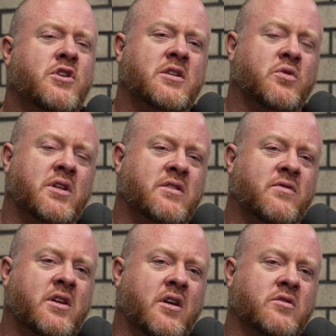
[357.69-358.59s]
do you guys release
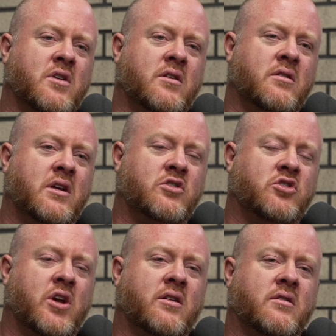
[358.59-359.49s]
videos on each
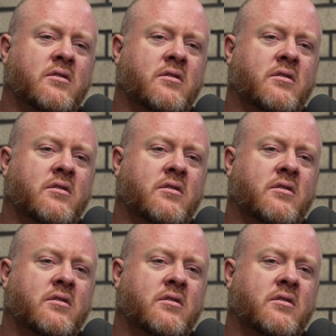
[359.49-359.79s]
channel?